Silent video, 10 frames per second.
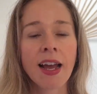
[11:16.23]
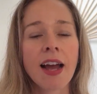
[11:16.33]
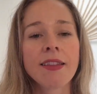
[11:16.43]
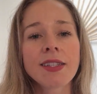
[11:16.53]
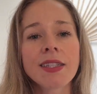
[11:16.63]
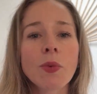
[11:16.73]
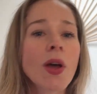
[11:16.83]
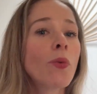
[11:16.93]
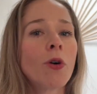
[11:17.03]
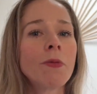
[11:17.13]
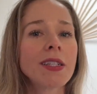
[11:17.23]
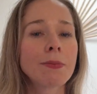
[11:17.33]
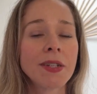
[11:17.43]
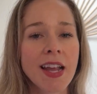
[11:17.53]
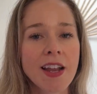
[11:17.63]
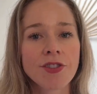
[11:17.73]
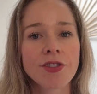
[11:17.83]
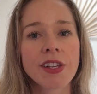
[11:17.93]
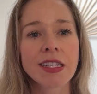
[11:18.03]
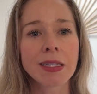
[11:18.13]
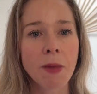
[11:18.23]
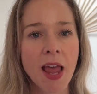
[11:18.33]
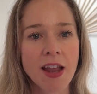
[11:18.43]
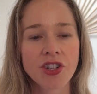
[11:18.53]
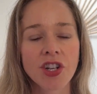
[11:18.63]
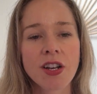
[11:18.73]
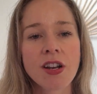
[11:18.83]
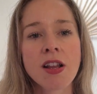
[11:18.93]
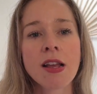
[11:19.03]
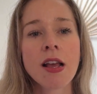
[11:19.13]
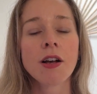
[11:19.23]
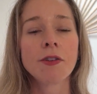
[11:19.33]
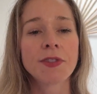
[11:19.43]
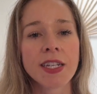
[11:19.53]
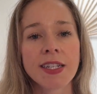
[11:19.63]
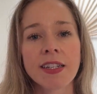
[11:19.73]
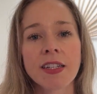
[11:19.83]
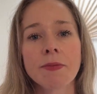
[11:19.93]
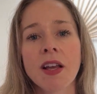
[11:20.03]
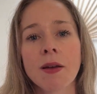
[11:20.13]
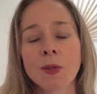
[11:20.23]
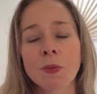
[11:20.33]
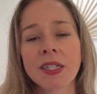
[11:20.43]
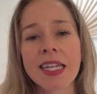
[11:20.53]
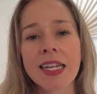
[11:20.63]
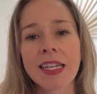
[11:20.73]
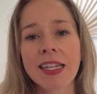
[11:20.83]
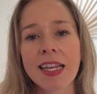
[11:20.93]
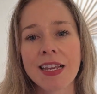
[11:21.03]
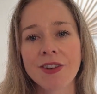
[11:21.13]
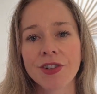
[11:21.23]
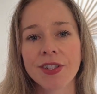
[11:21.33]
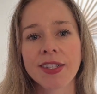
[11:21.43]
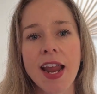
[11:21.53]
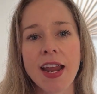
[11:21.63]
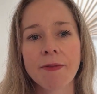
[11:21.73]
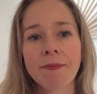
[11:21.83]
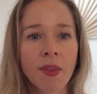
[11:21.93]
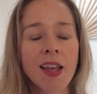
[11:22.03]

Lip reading: And this is where Walmart's potential expansion of Scintilla becomes particularly interesting.